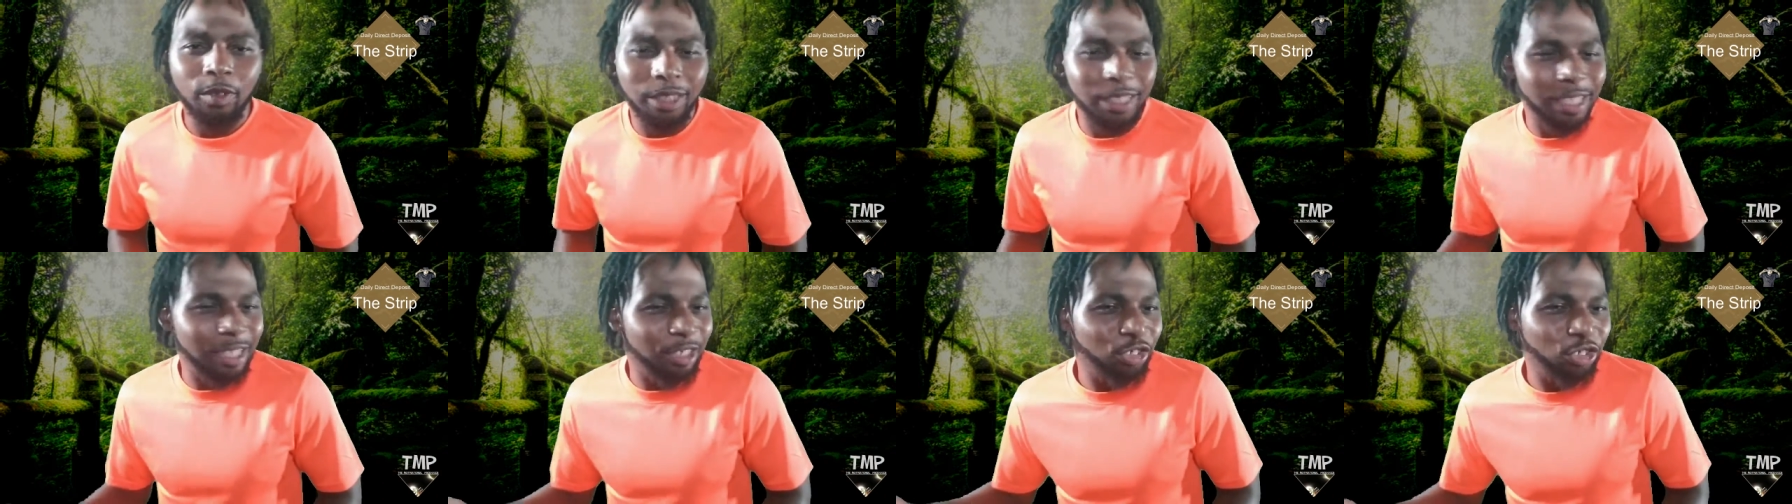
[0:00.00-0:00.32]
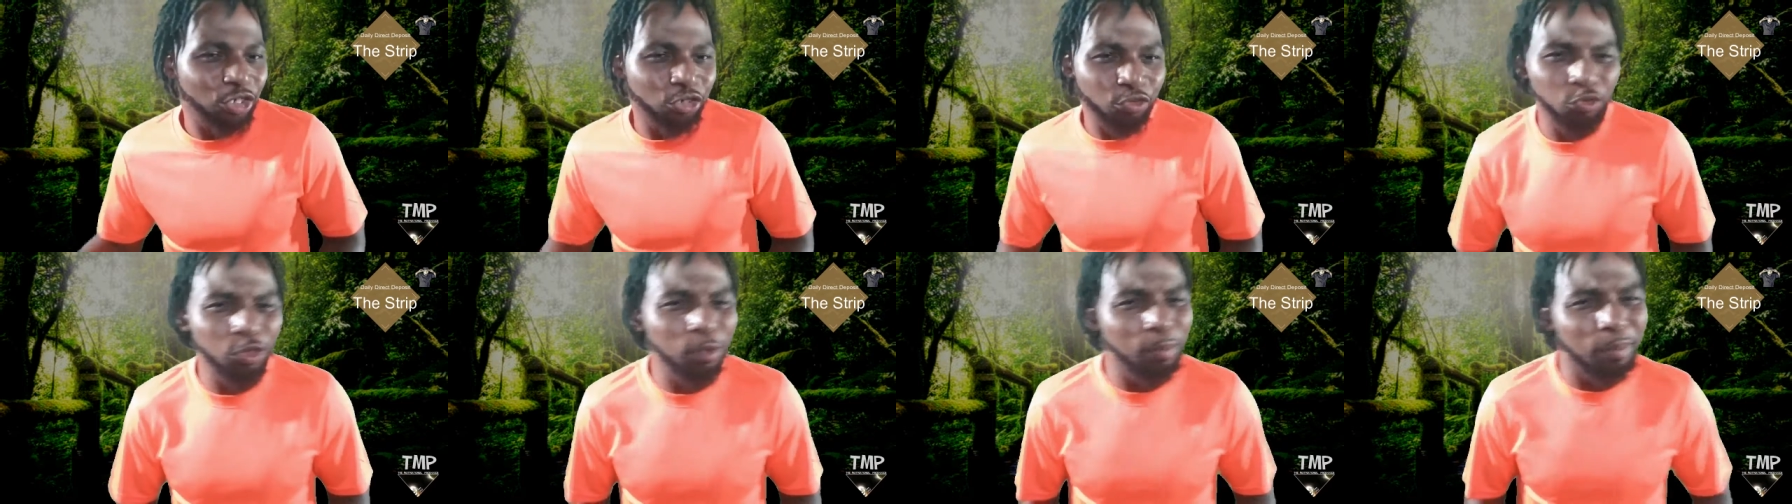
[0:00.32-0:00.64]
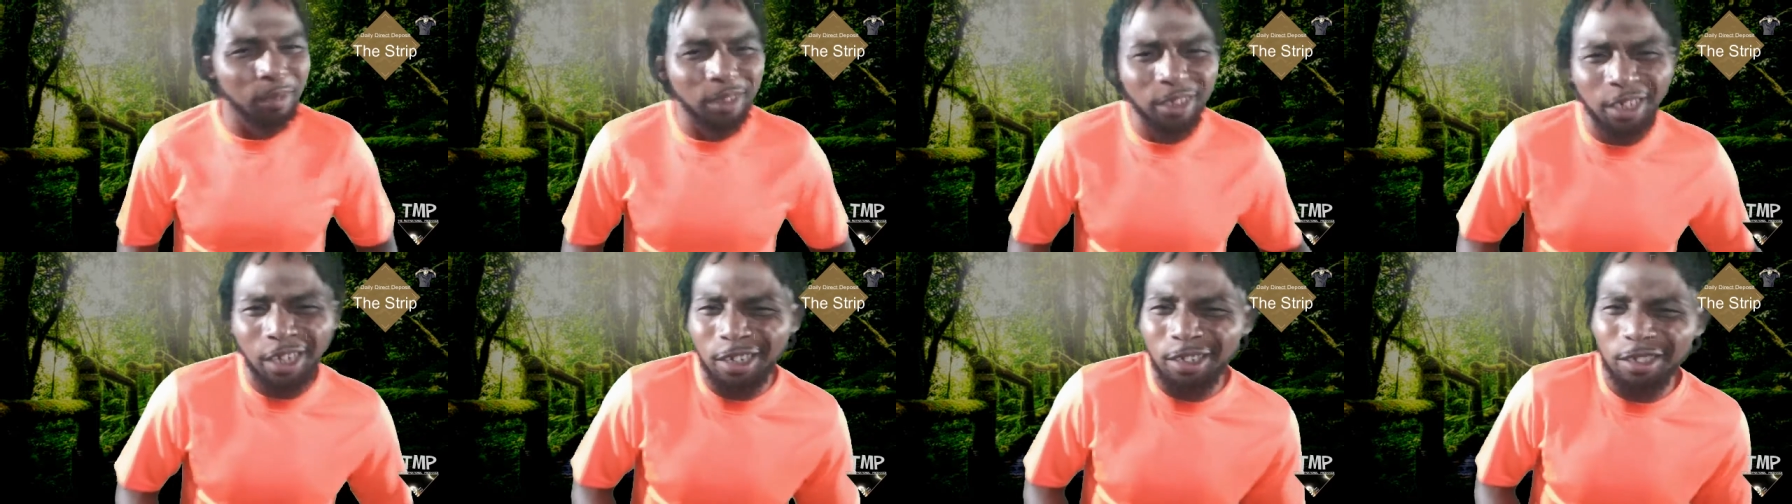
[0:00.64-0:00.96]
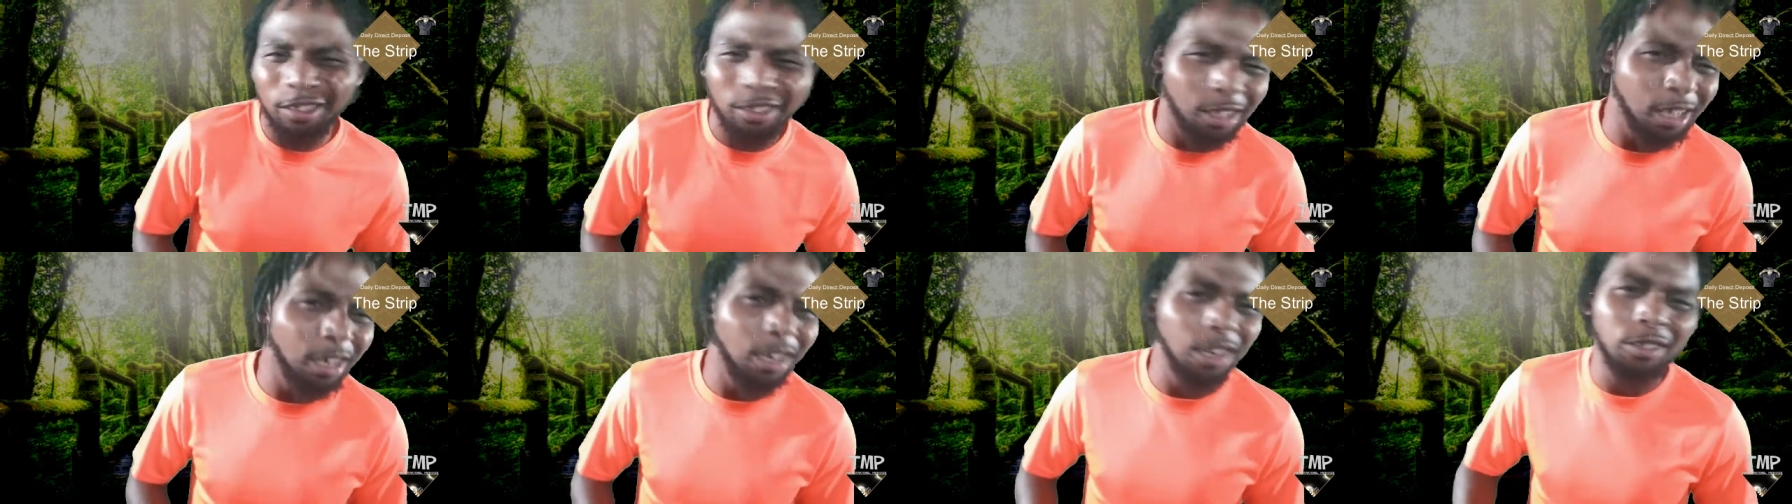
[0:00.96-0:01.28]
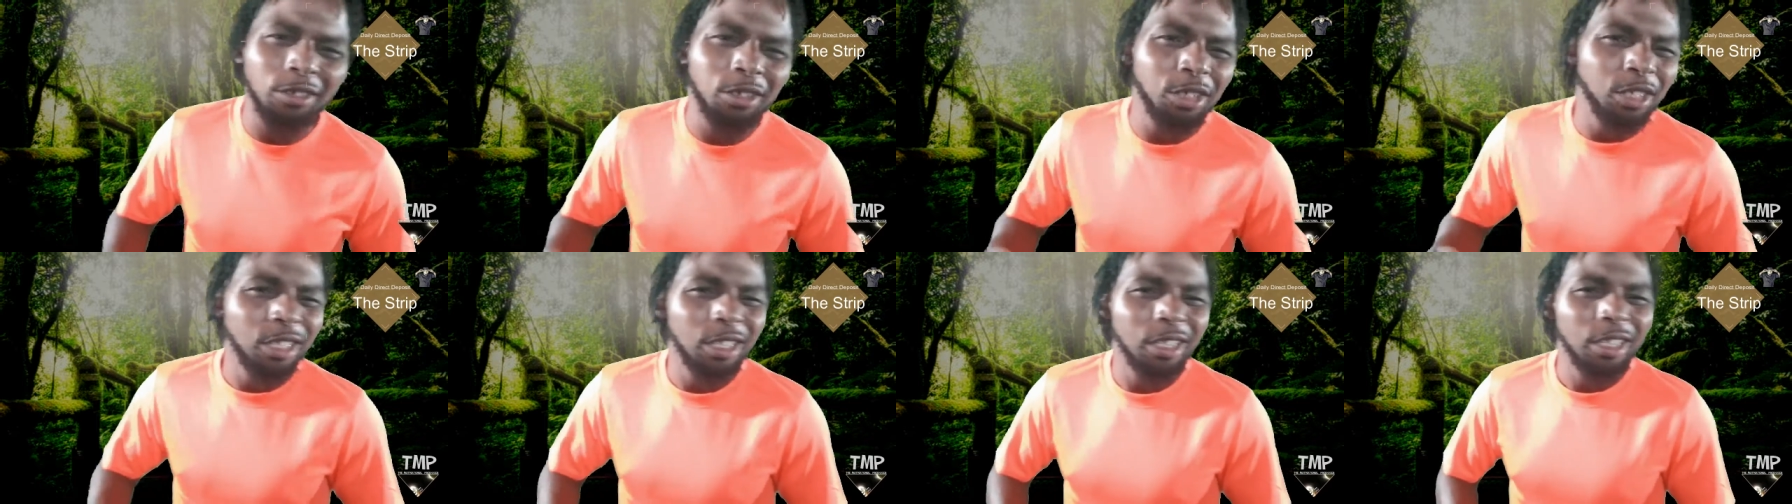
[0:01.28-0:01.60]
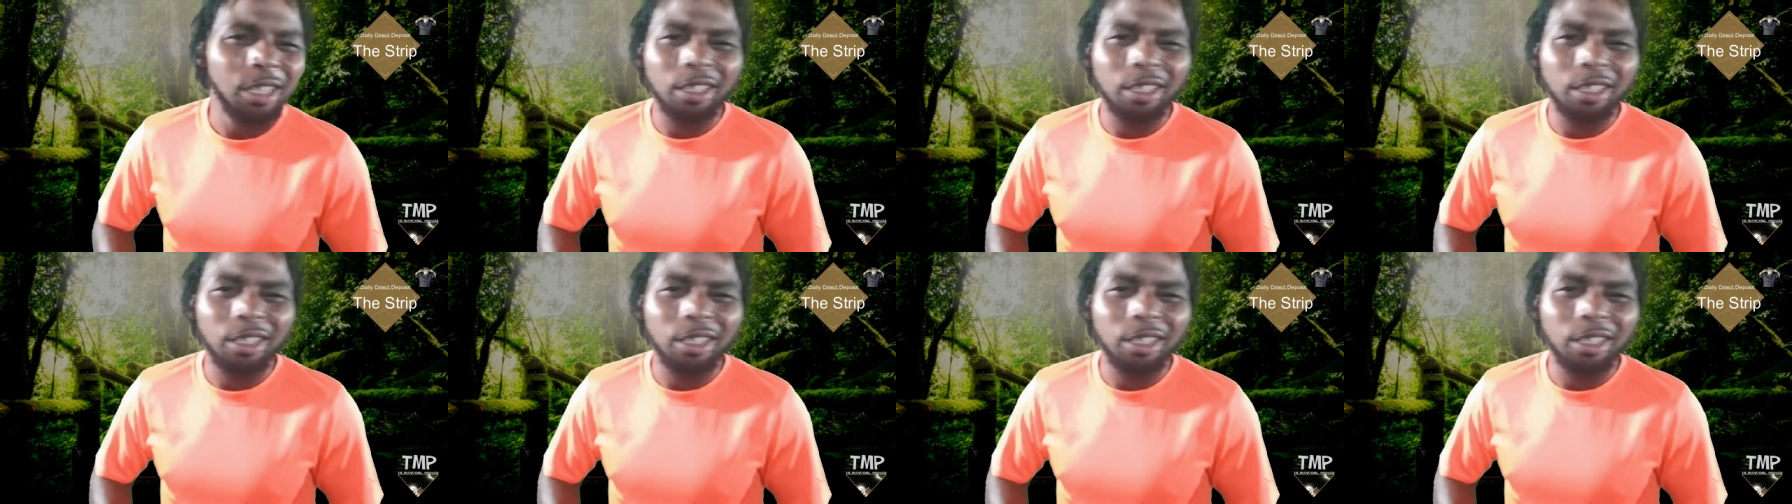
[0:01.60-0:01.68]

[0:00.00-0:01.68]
getting stripped and getting cut,